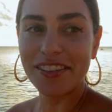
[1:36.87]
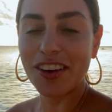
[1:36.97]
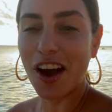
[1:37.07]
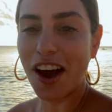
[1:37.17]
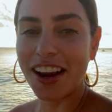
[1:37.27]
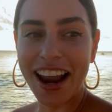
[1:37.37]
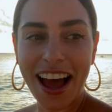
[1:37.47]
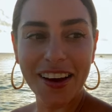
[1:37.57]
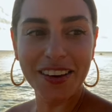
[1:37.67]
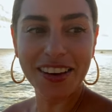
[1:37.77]
gotten
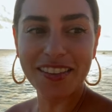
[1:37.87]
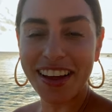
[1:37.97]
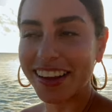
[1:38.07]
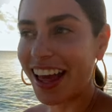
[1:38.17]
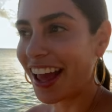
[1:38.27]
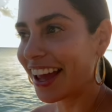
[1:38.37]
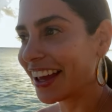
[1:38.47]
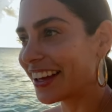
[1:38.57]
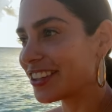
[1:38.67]
out of LA